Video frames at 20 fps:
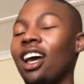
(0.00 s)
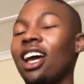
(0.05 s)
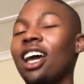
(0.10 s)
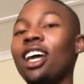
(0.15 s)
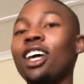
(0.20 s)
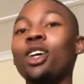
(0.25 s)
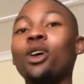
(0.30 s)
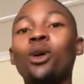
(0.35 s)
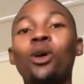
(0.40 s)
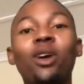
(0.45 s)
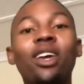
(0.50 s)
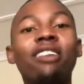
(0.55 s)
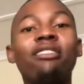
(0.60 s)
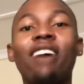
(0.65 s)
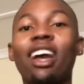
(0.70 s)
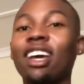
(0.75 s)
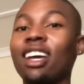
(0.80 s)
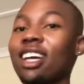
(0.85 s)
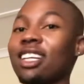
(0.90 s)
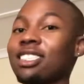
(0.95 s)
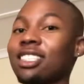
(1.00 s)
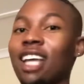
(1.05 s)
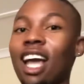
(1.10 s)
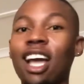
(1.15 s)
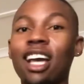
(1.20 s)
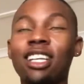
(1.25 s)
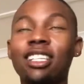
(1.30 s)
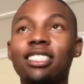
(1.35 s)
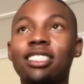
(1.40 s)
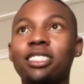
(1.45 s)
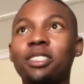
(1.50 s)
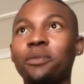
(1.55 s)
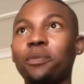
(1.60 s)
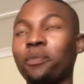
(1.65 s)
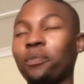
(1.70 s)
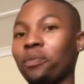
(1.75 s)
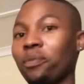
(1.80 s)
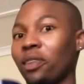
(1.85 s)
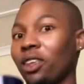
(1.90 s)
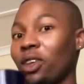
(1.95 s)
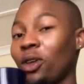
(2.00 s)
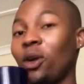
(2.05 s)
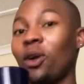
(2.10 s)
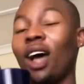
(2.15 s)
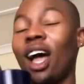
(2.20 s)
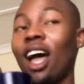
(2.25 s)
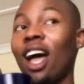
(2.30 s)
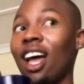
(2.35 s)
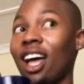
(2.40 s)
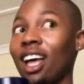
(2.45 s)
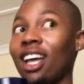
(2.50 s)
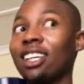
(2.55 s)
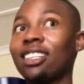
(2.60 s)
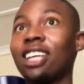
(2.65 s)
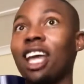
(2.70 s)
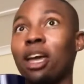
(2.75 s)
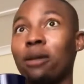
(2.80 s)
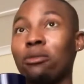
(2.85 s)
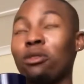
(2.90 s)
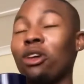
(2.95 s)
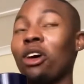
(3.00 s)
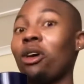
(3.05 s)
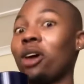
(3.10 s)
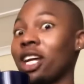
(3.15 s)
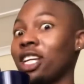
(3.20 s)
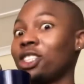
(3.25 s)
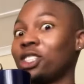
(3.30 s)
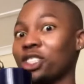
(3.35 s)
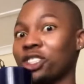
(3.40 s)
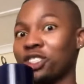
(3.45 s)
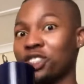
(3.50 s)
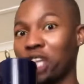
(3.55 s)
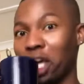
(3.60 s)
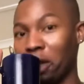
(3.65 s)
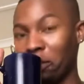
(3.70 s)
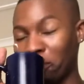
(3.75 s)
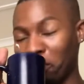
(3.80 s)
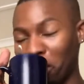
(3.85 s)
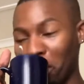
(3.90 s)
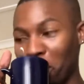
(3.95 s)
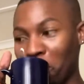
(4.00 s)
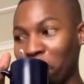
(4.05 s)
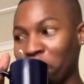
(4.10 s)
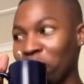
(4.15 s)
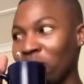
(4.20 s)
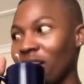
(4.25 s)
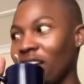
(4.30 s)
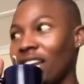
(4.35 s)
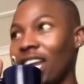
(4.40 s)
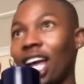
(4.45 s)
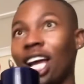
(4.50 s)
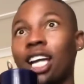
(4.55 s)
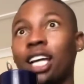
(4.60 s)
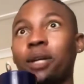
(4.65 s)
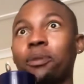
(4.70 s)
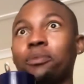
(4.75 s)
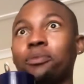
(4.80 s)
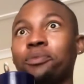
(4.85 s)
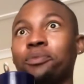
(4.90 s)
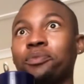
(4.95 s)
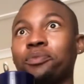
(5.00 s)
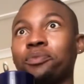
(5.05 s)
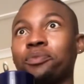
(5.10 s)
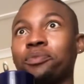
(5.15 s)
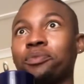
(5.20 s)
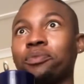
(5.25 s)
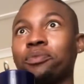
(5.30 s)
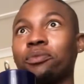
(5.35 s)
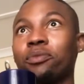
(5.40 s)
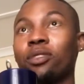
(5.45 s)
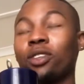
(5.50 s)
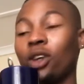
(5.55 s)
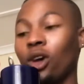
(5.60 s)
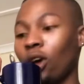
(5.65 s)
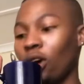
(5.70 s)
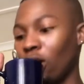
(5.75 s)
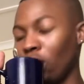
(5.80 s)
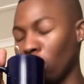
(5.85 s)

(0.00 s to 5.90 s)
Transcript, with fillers: Yo, Ivaras, guys, yo, I, I, it came for our age of shame. Like, yo,